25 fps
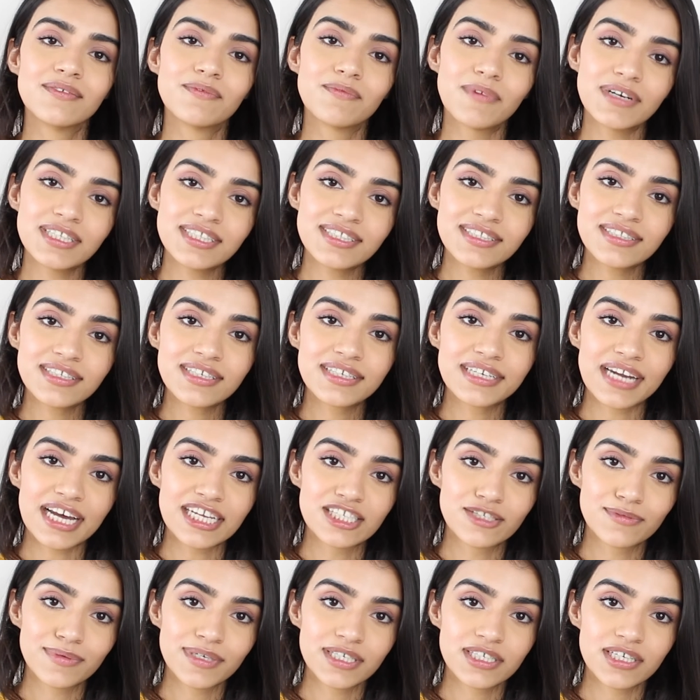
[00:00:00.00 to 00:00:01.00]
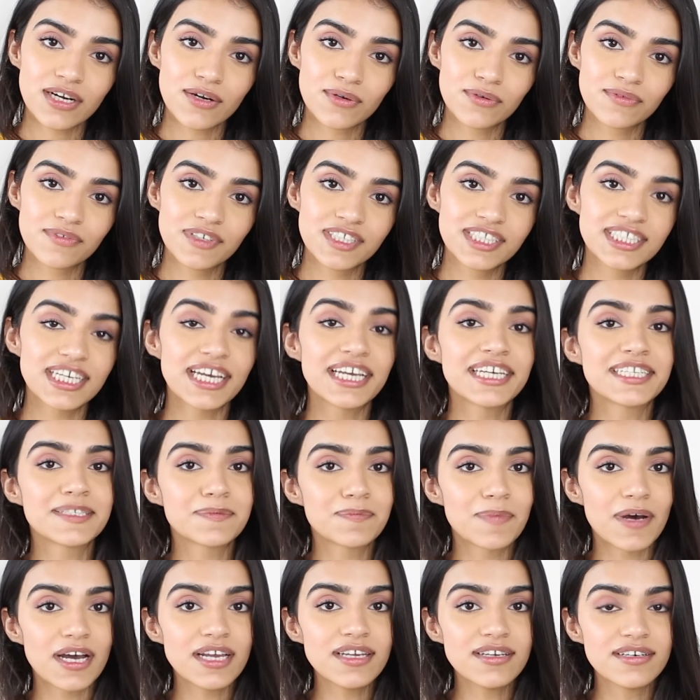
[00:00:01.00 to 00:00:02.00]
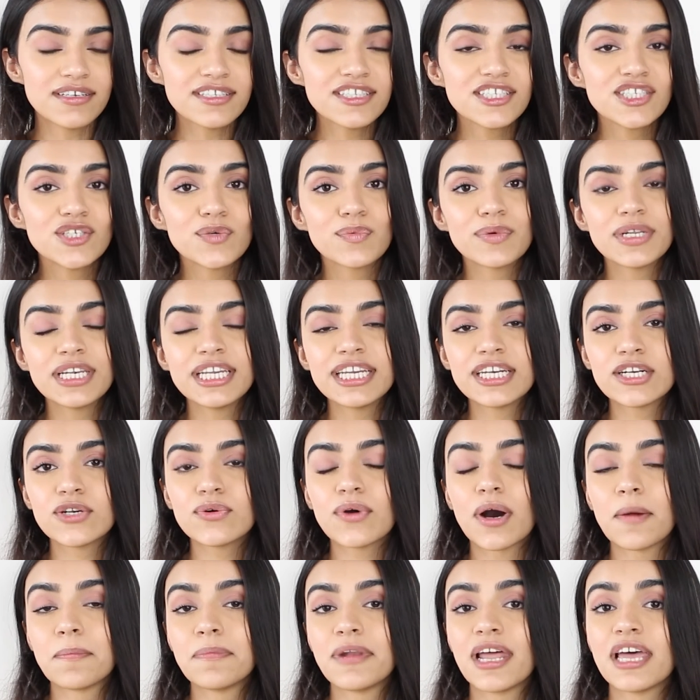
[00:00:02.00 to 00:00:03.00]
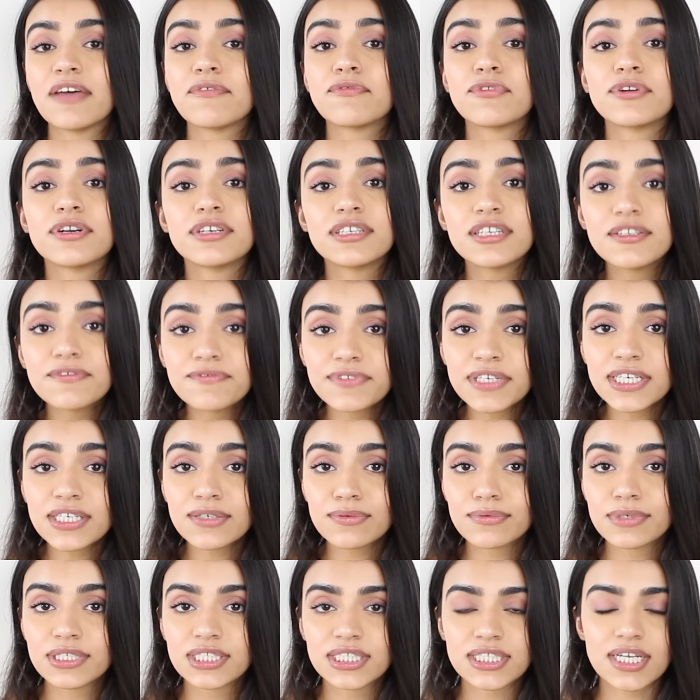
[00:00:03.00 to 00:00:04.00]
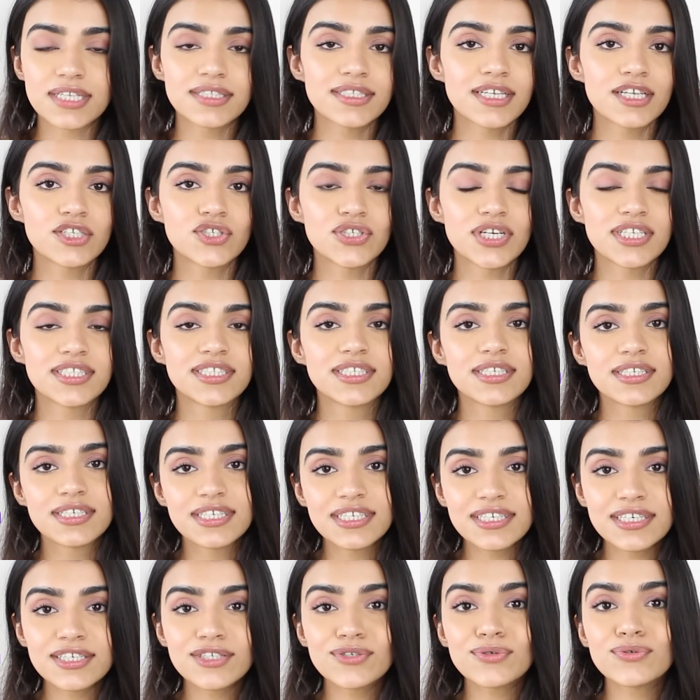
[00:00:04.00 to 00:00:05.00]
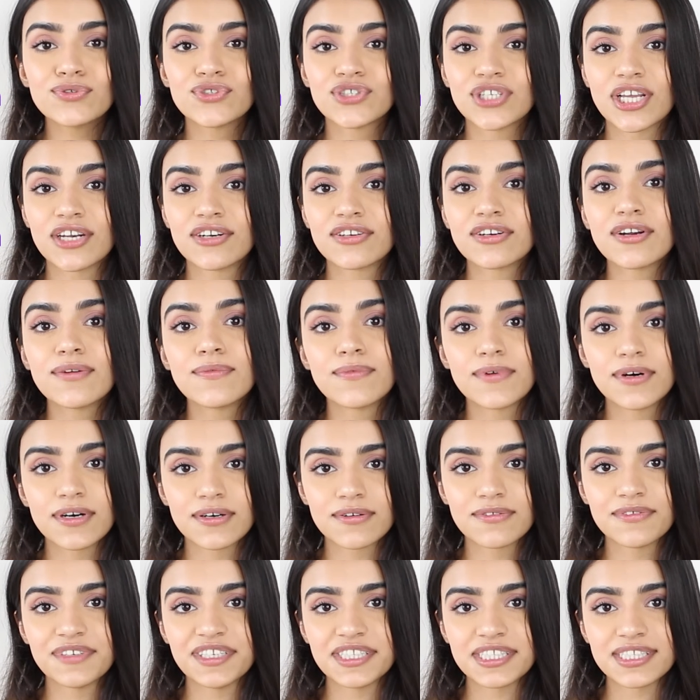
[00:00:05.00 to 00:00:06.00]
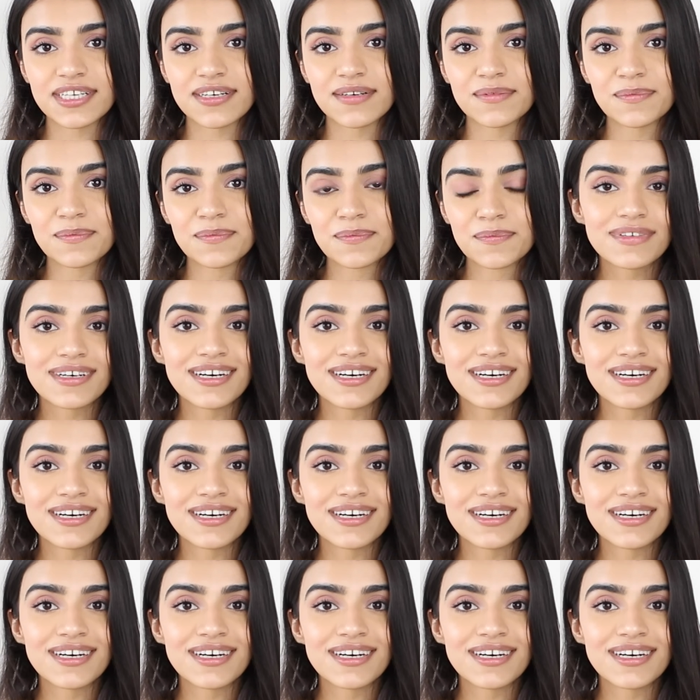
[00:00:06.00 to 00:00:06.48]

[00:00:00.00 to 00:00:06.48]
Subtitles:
Once the graduate route visa expires, you will need to apply for a different visa, such as the Tier 2 General Work Visa.